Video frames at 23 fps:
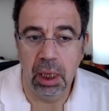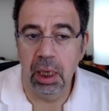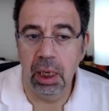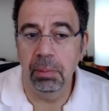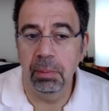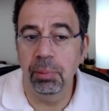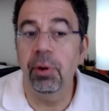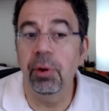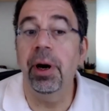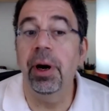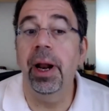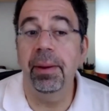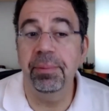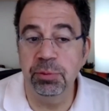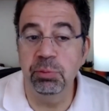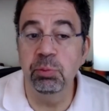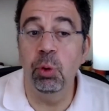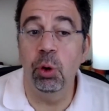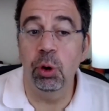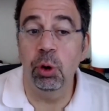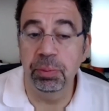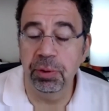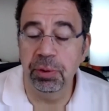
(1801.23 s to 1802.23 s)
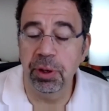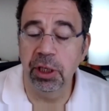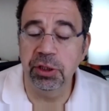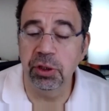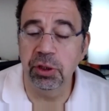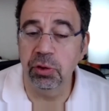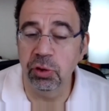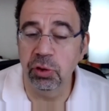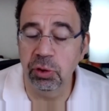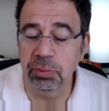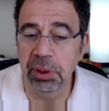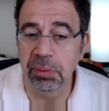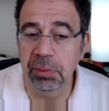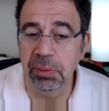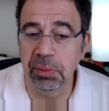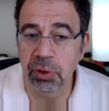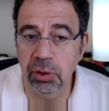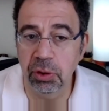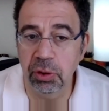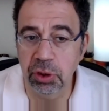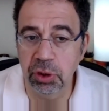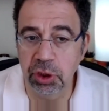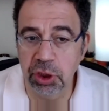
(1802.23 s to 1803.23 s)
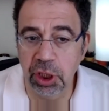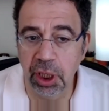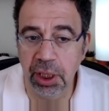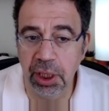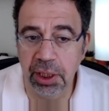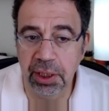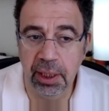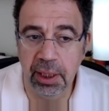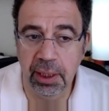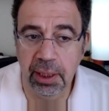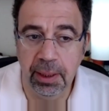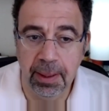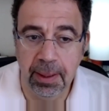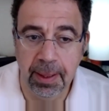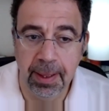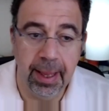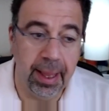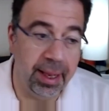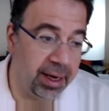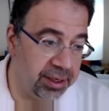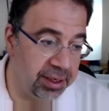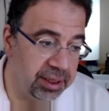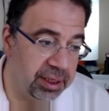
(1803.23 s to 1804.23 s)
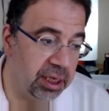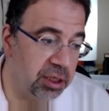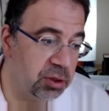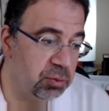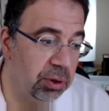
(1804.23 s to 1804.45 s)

perhaps more pressure could be put on China. And I think that's